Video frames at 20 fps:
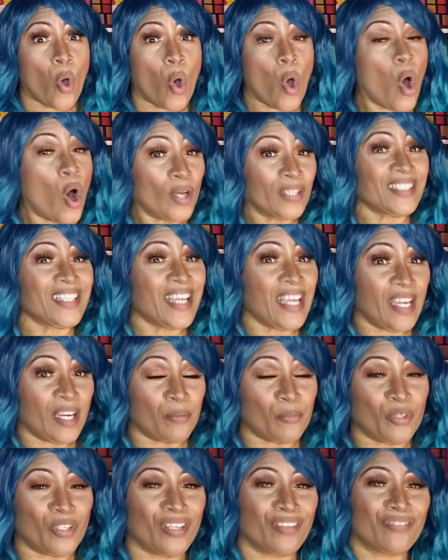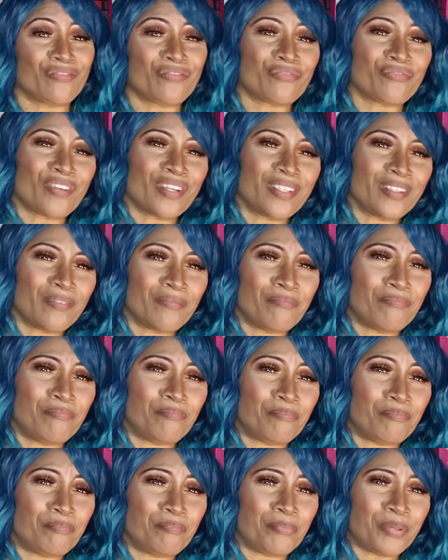on camera in front of
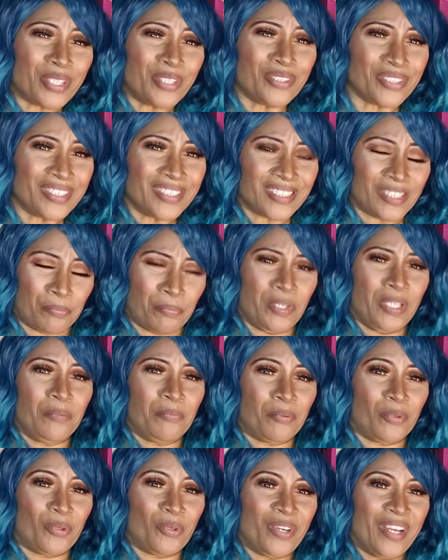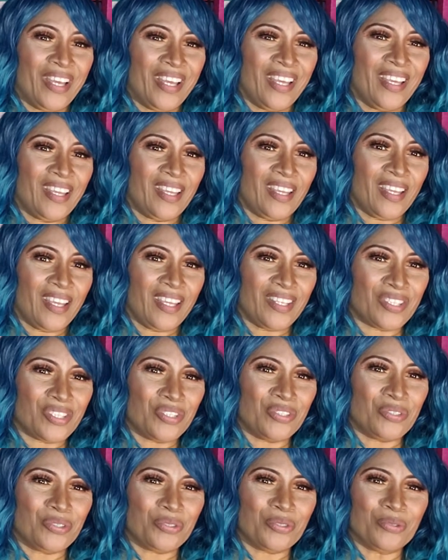billions of people, and
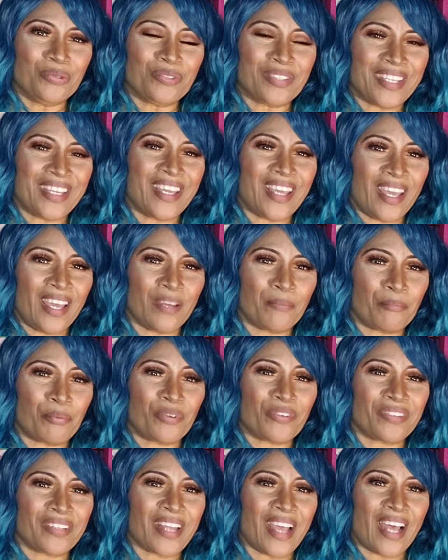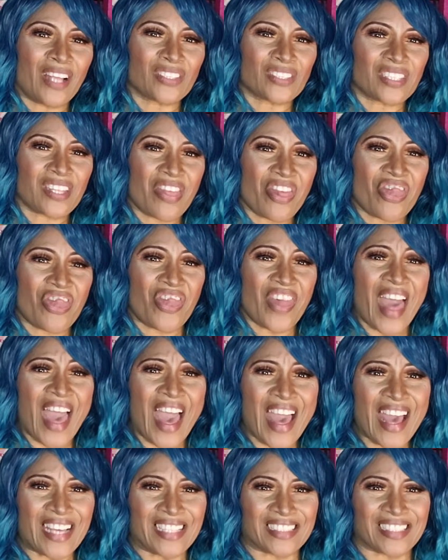you can't pronounce
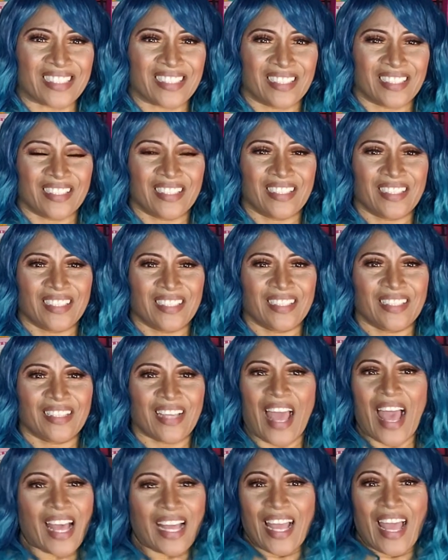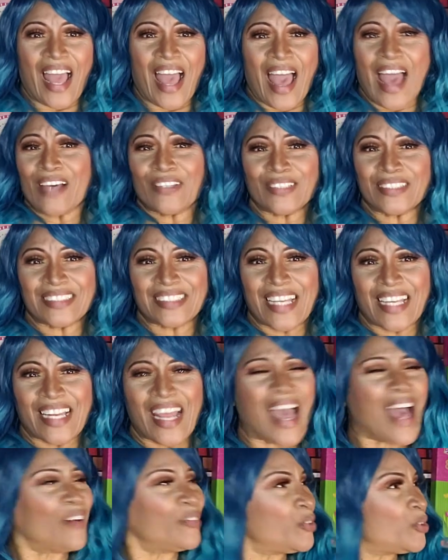that? How does that,
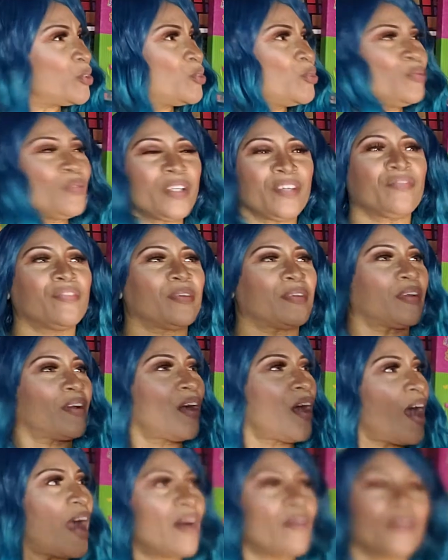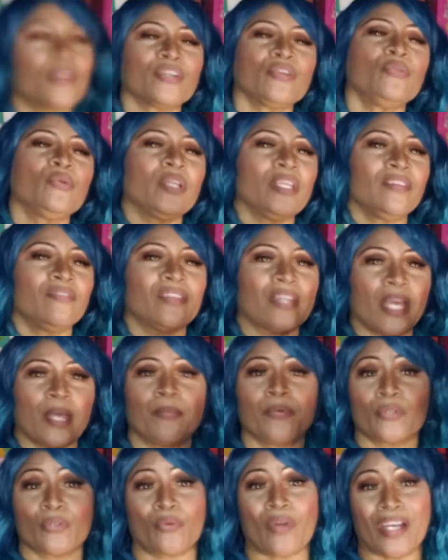how are you even
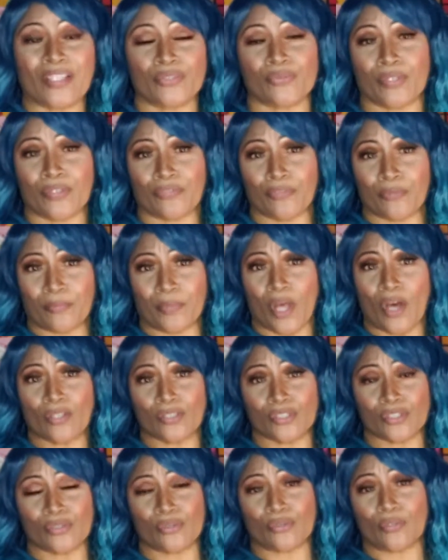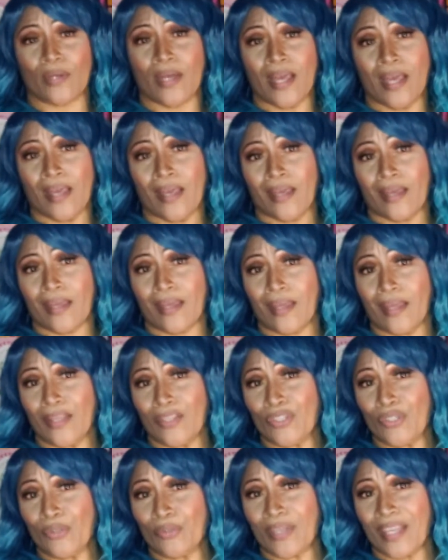able to graduate from law school
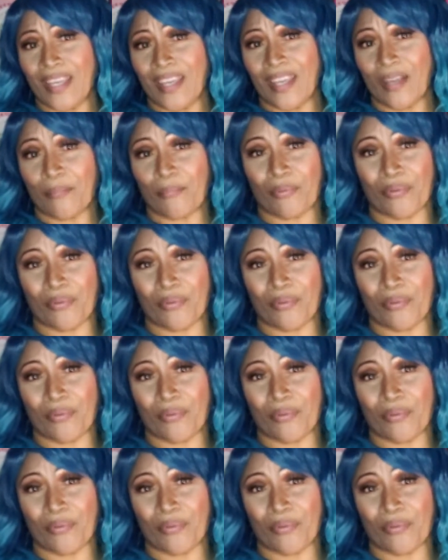and you can't